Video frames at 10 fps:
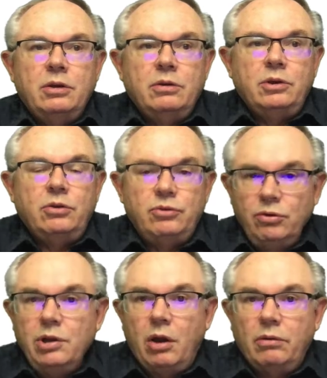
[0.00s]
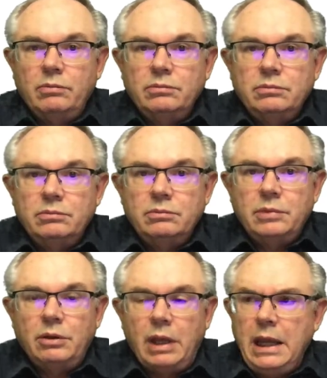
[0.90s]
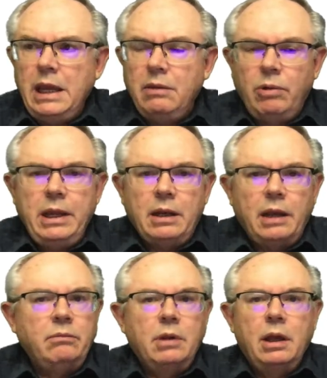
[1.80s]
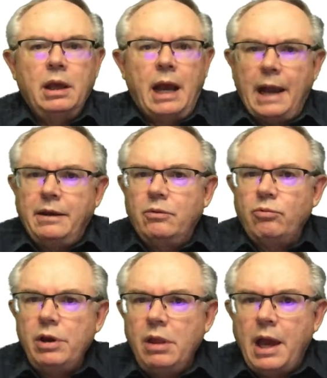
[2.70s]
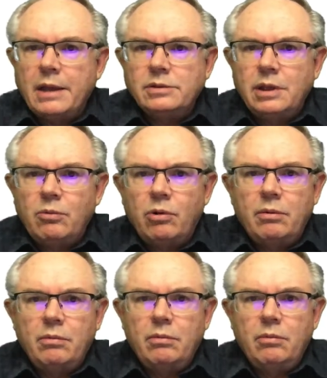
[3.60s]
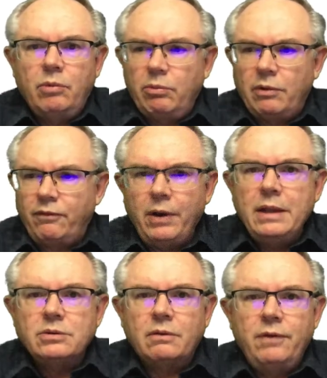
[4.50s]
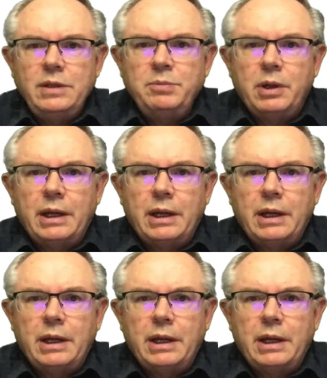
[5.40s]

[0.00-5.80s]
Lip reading: you do know? Hey, wait, I didn't realize we weren't friends on Facebook.